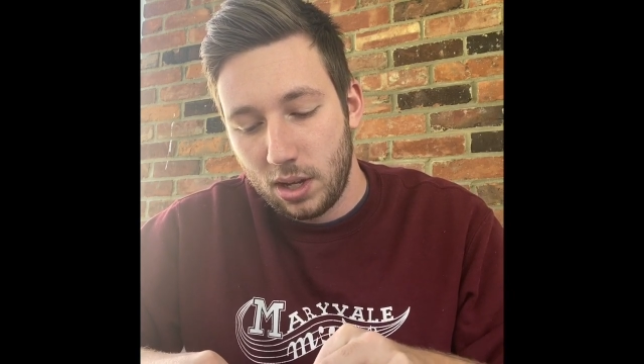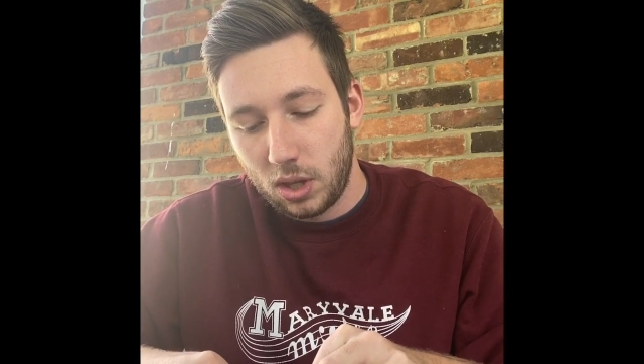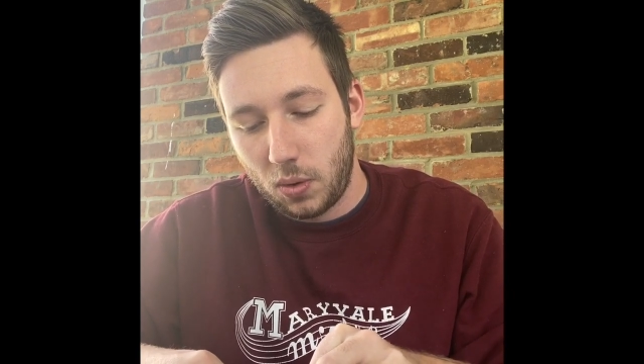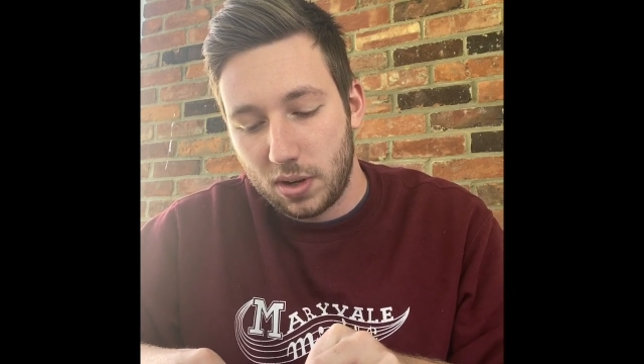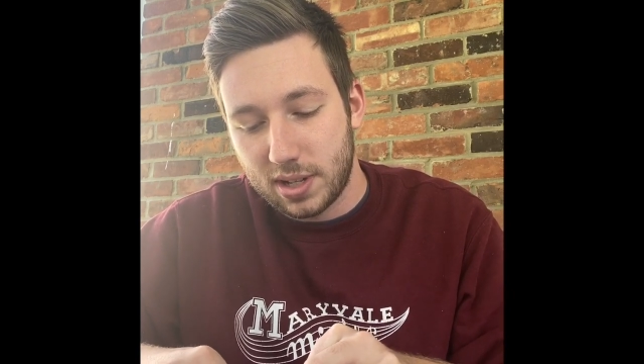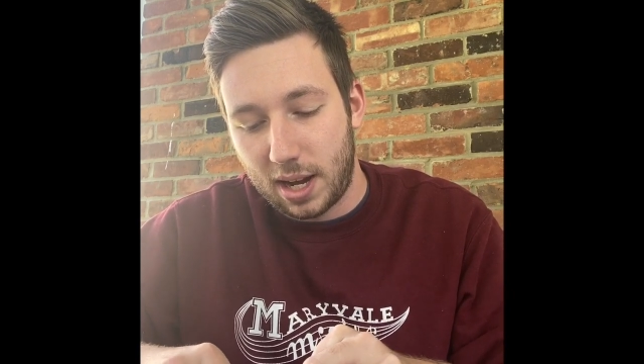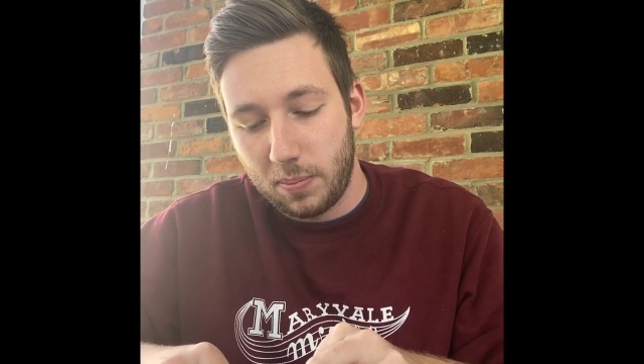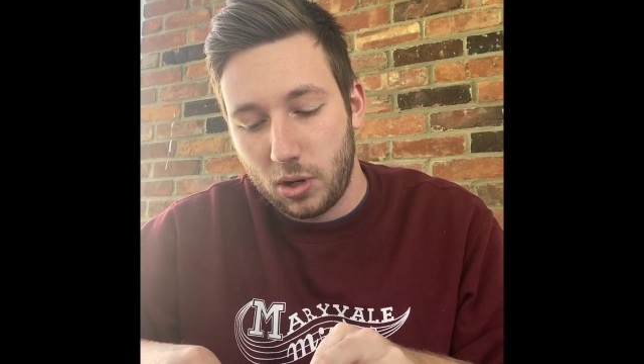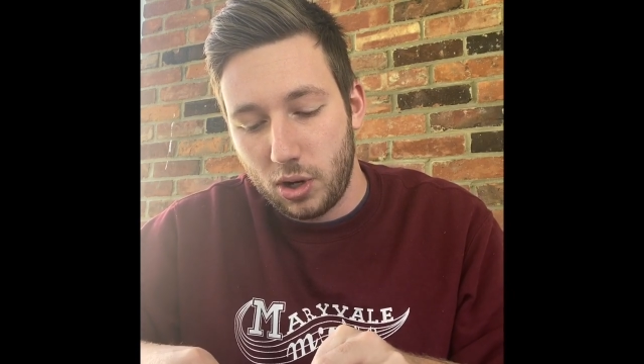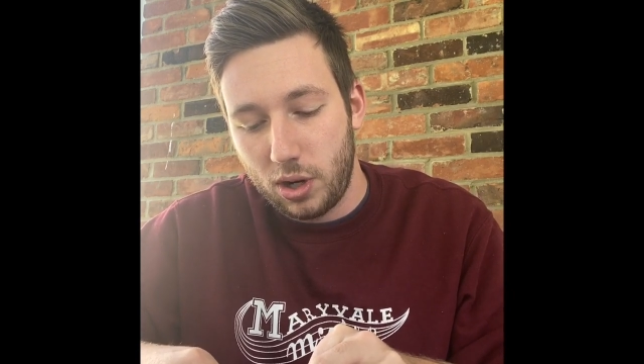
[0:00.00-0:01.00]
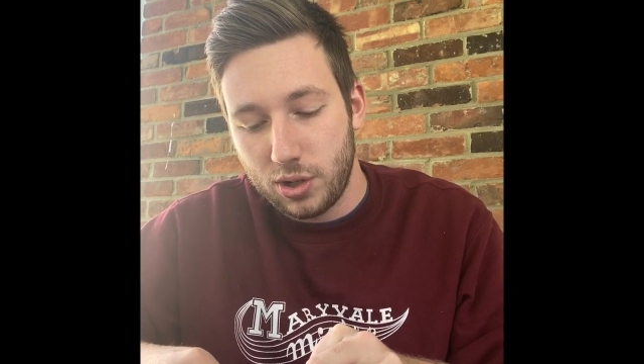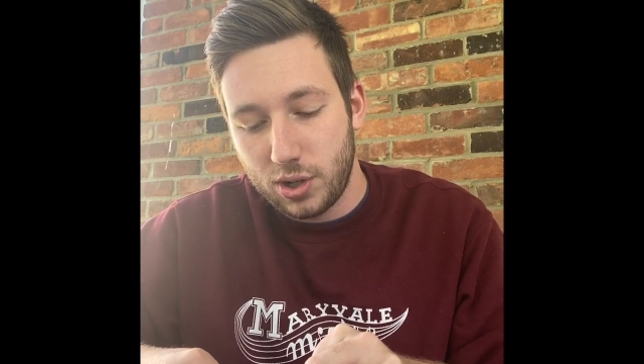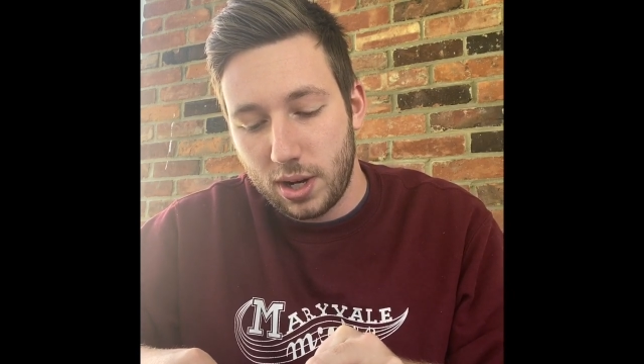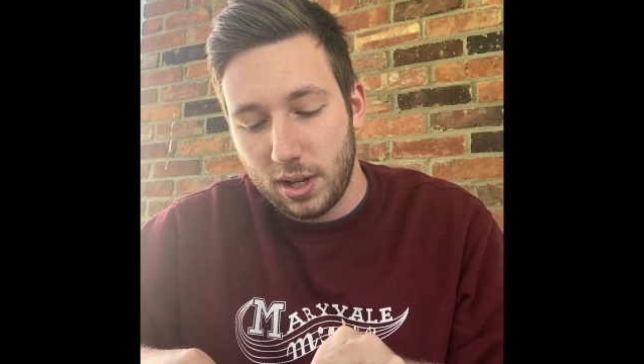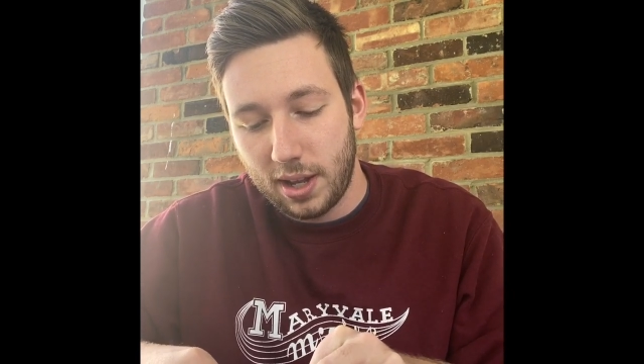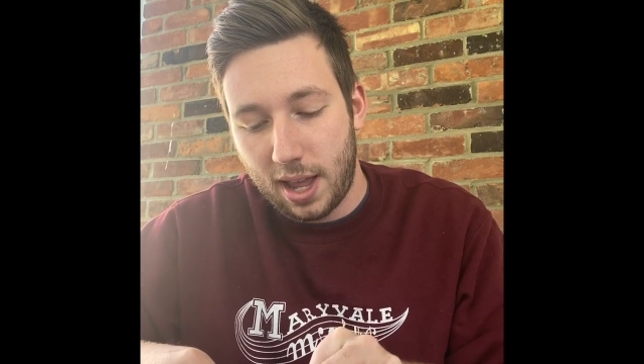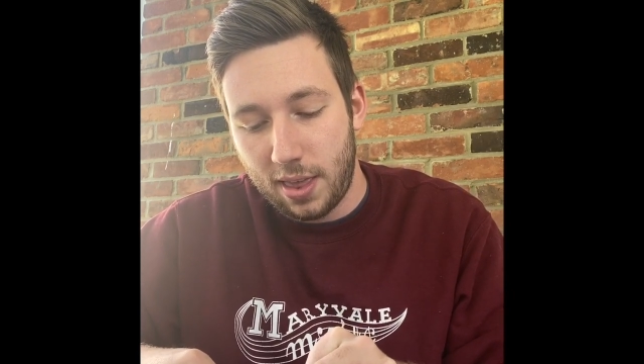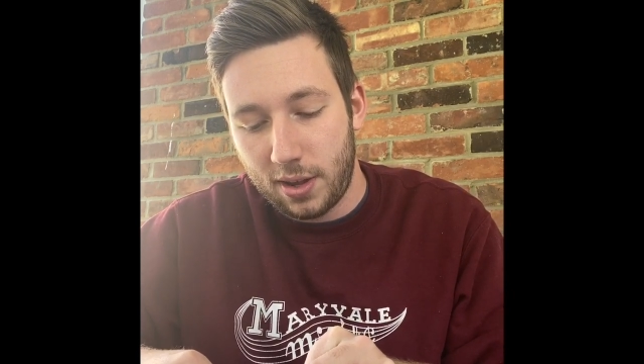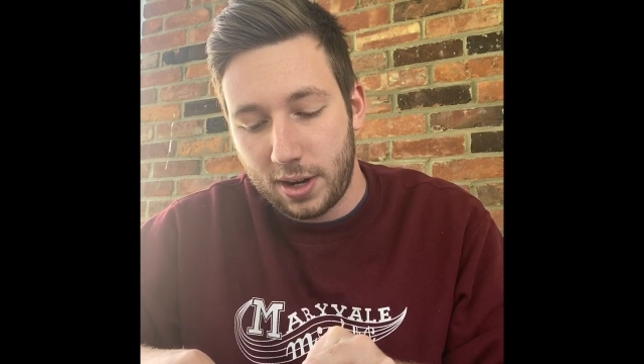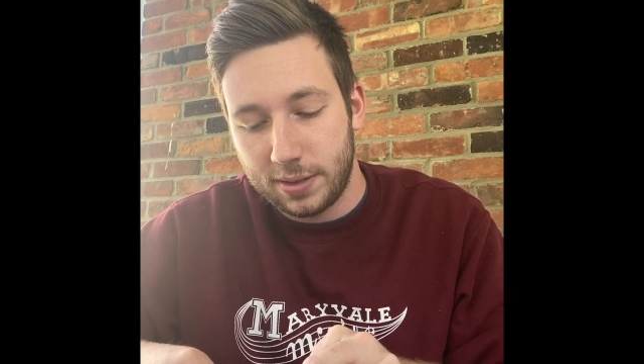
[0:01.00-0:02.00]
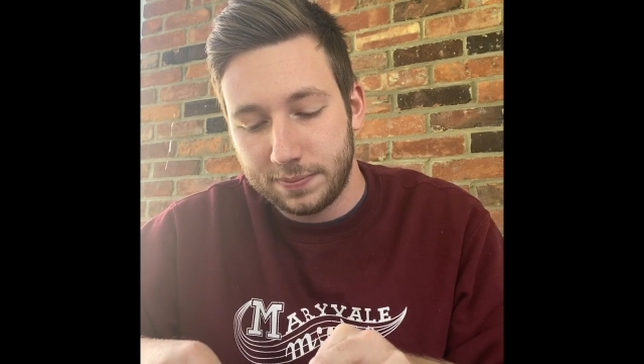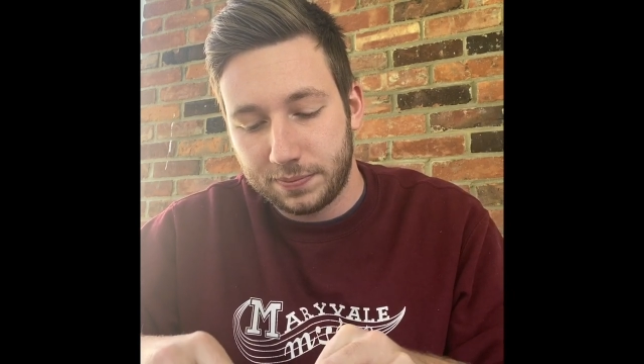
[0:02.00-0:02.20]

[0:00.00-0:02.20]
You can just kind of push it all together,